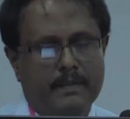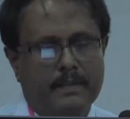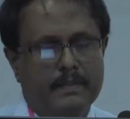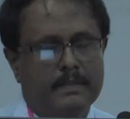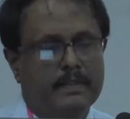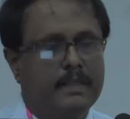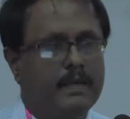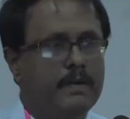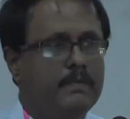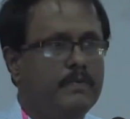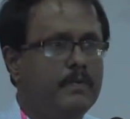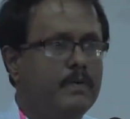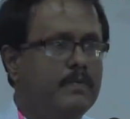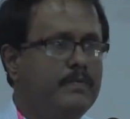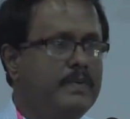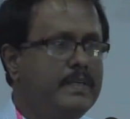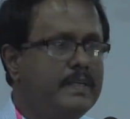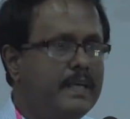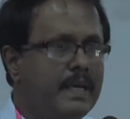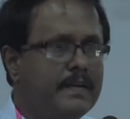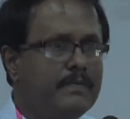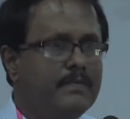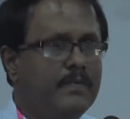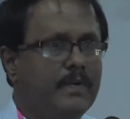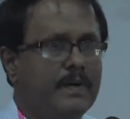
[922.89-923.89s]
Therefore, we
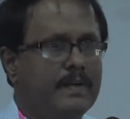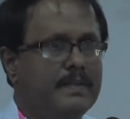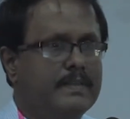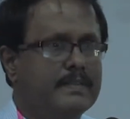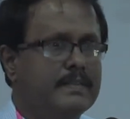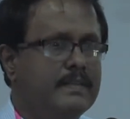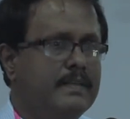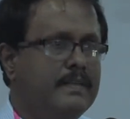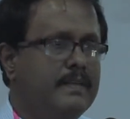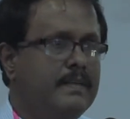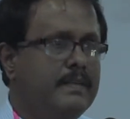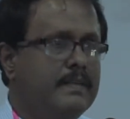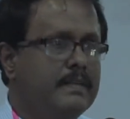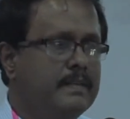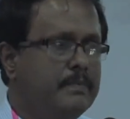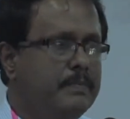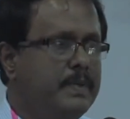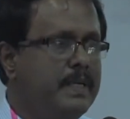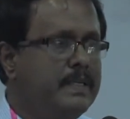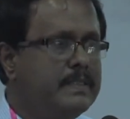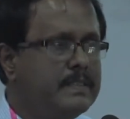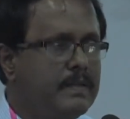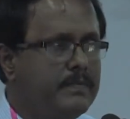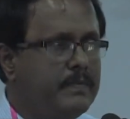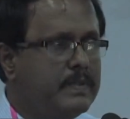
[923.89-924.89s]
advise the
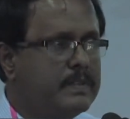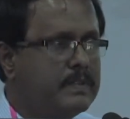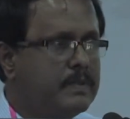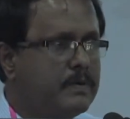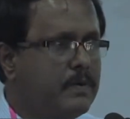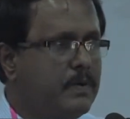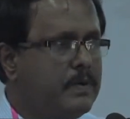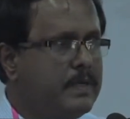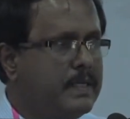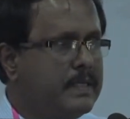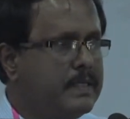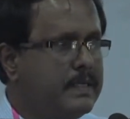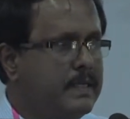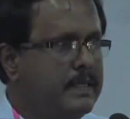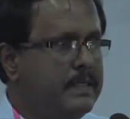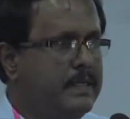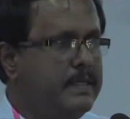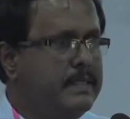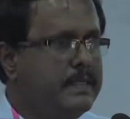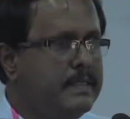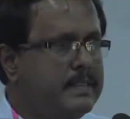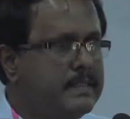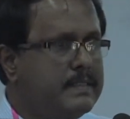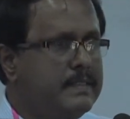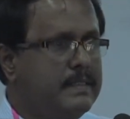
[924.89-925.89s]
patient with chronic kidney
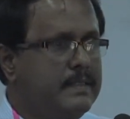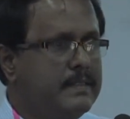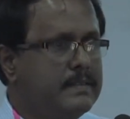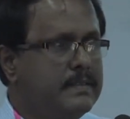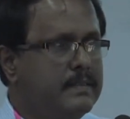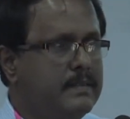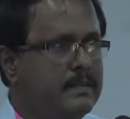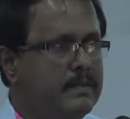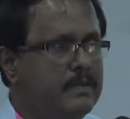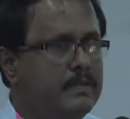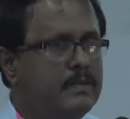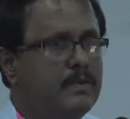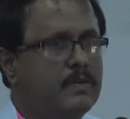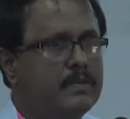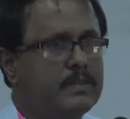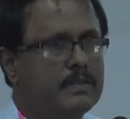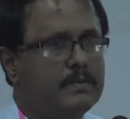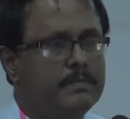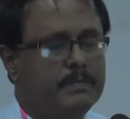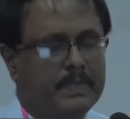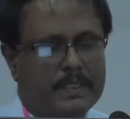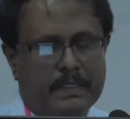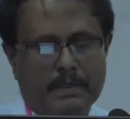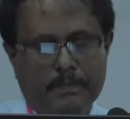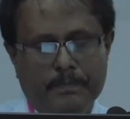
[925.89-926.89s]
disease not
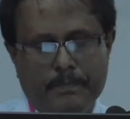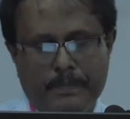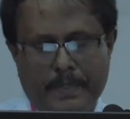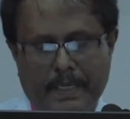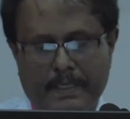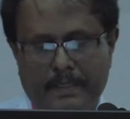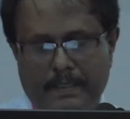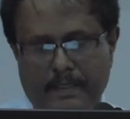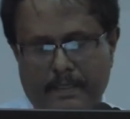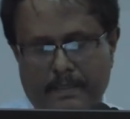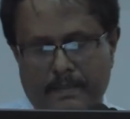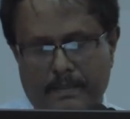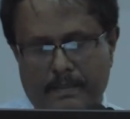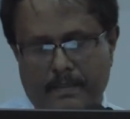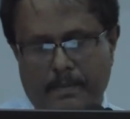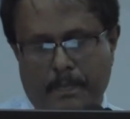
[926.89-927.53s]
become pregnant.